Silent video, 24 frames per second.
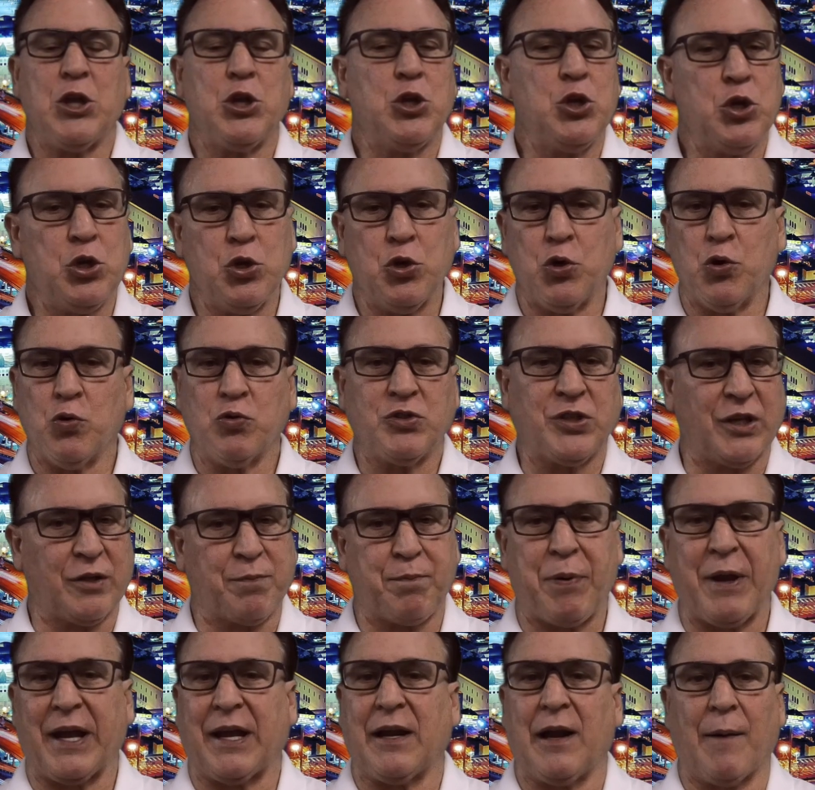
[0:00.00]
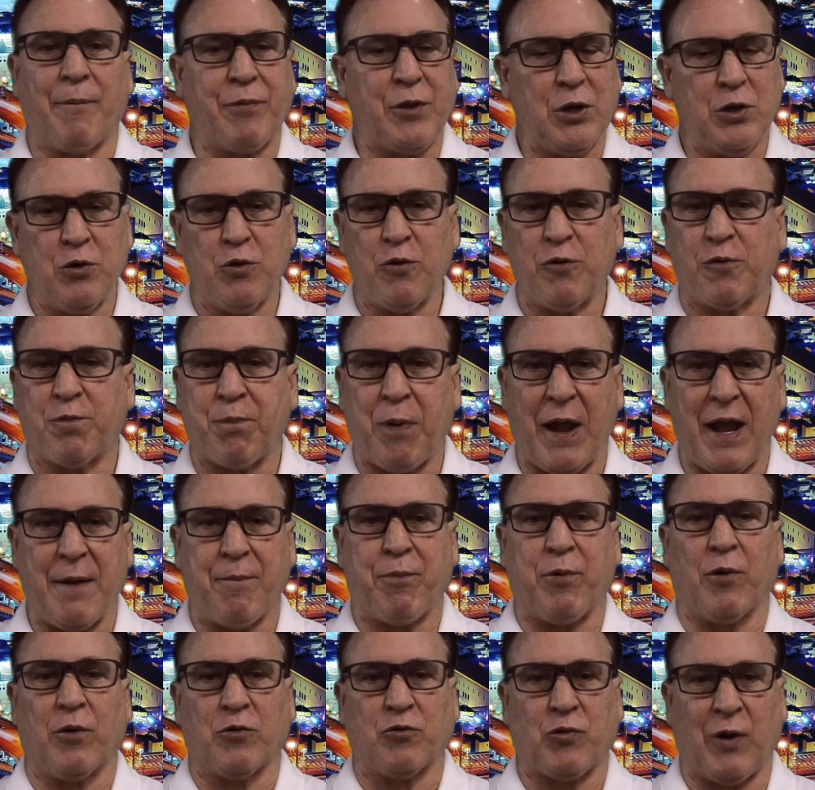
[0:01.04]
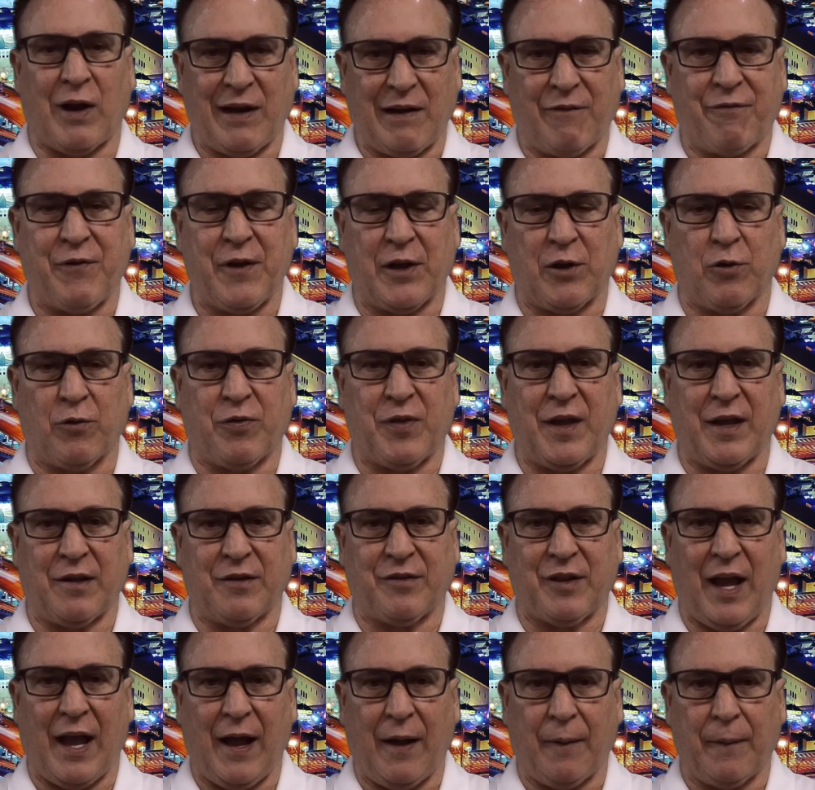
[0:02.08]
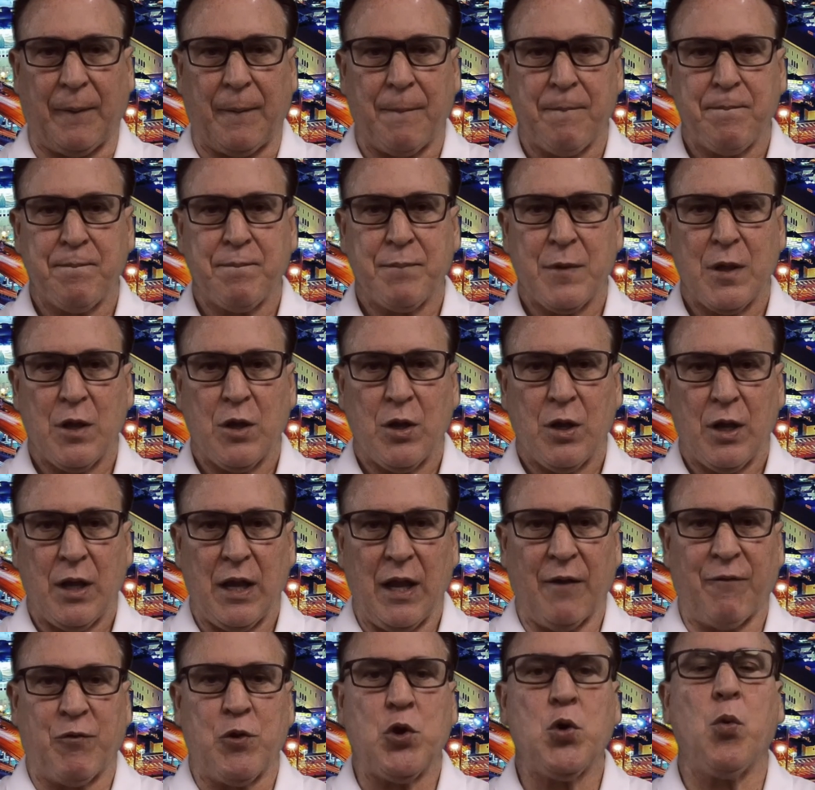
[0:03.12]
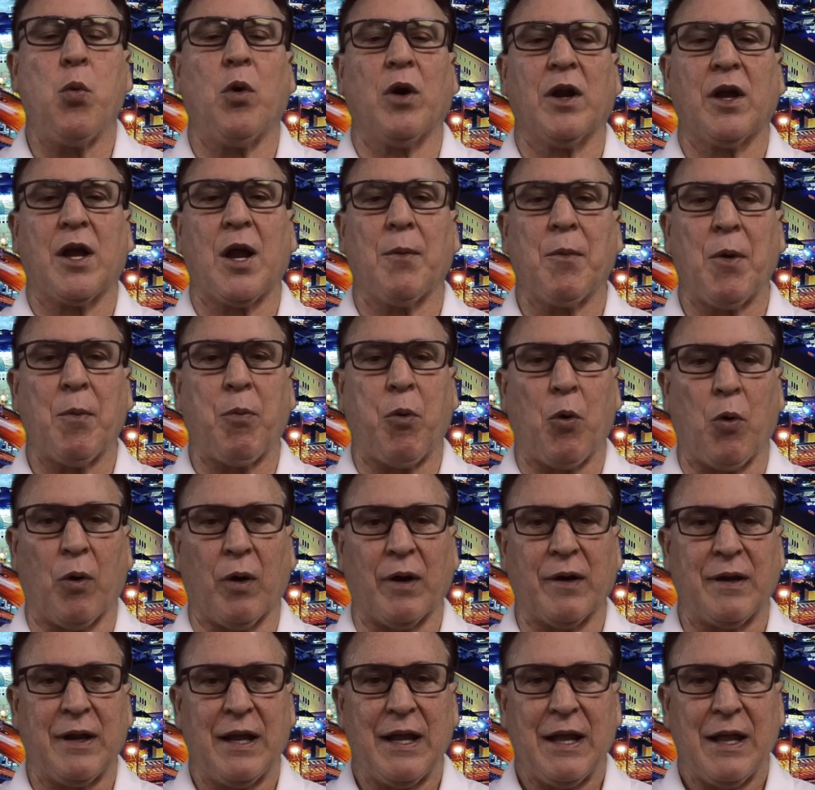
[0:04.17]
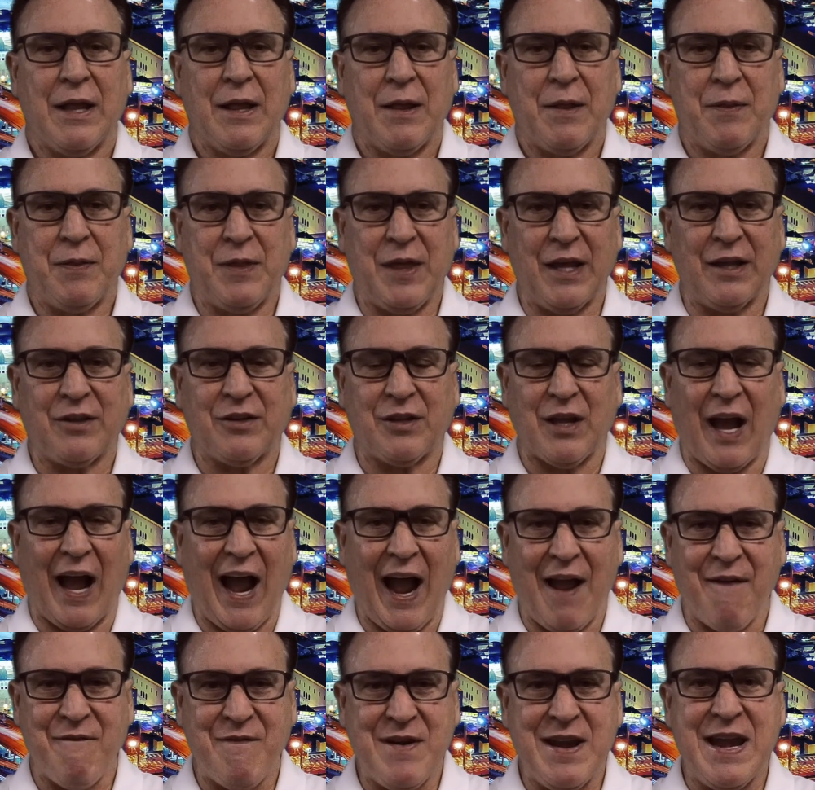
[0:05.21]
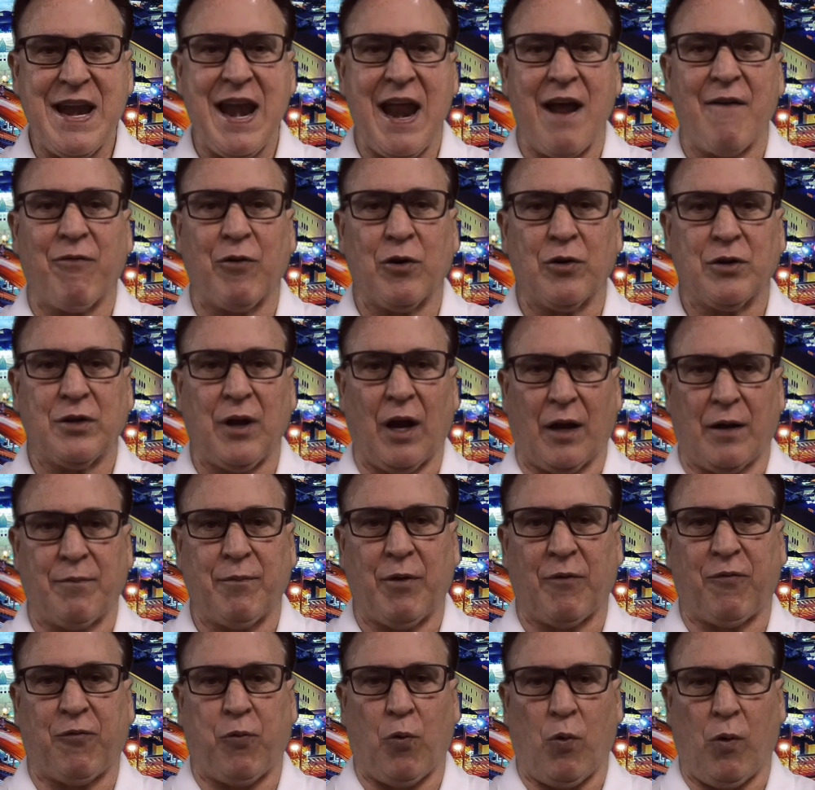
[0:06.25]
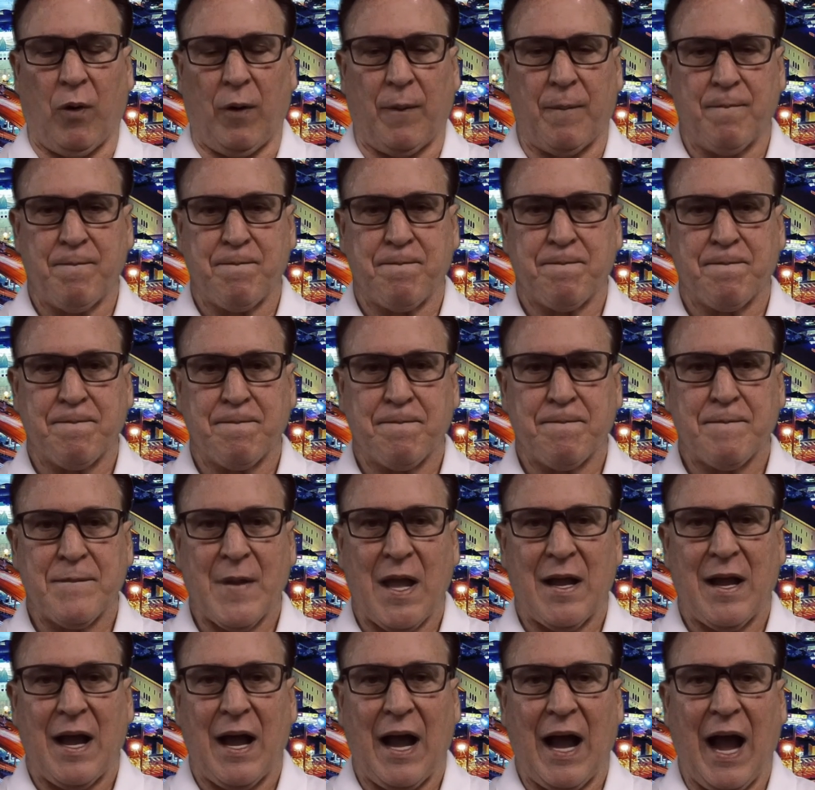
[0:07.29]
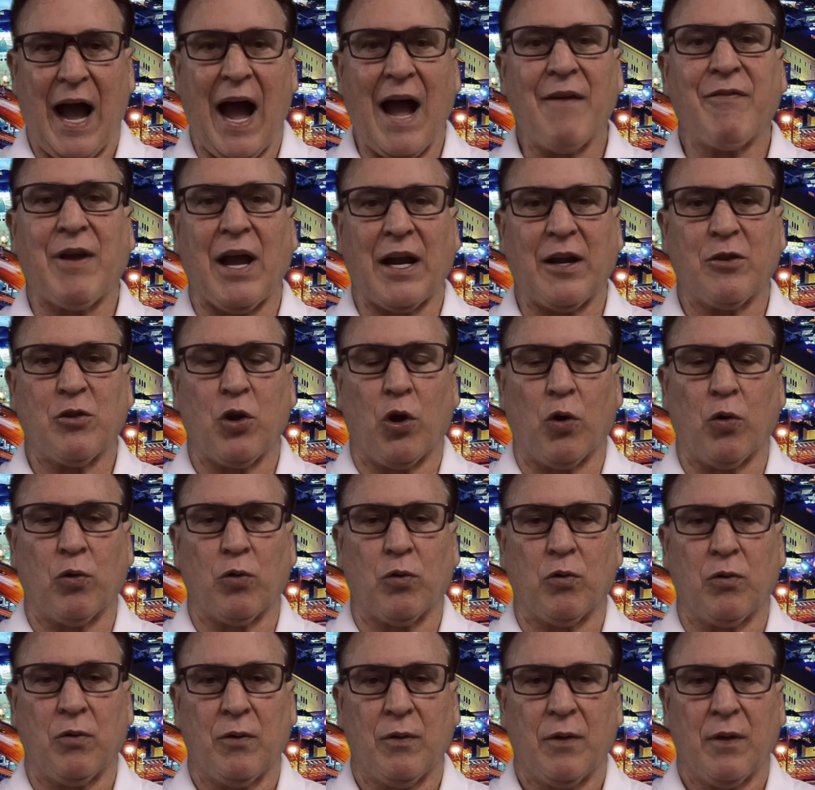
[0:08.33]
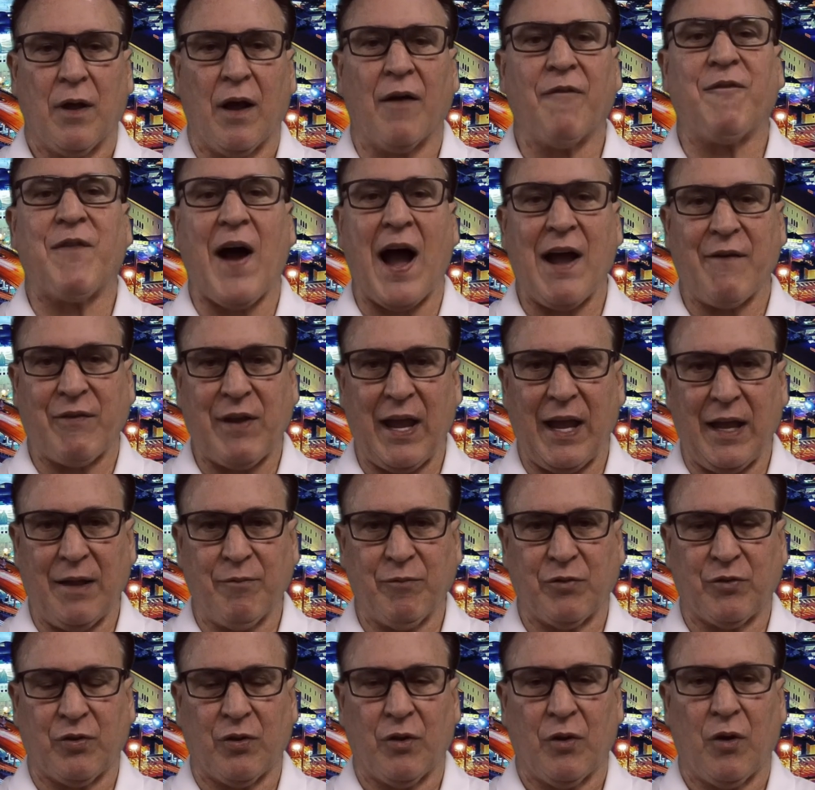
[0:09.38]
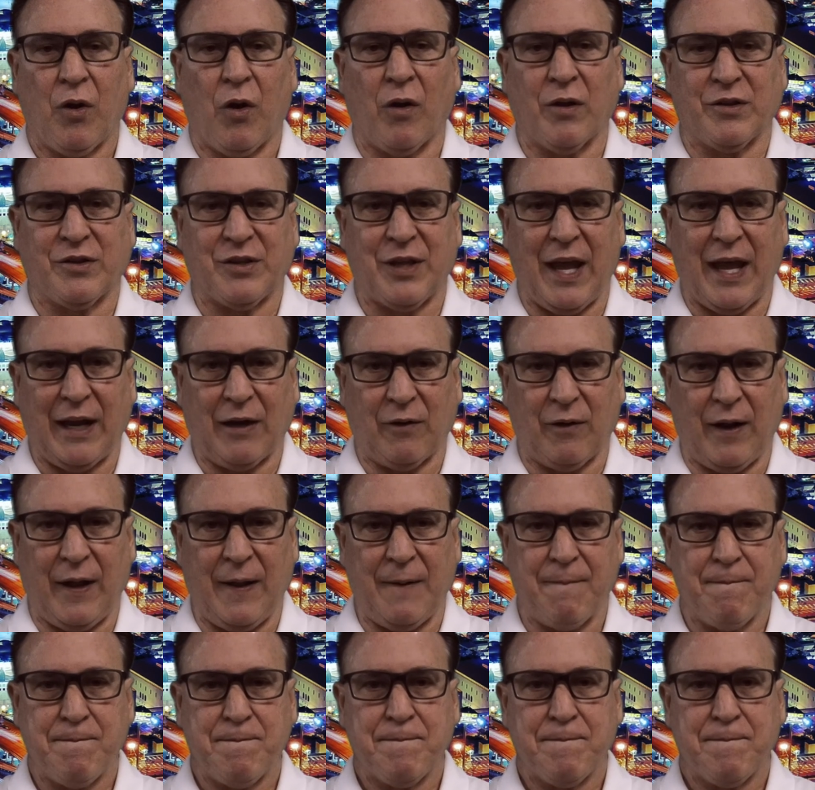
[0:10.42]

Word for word: you just picking up the newspaper and trying to figure things out. If you want to come aboard, this I've never done before. I've got a total of five games on Saturday.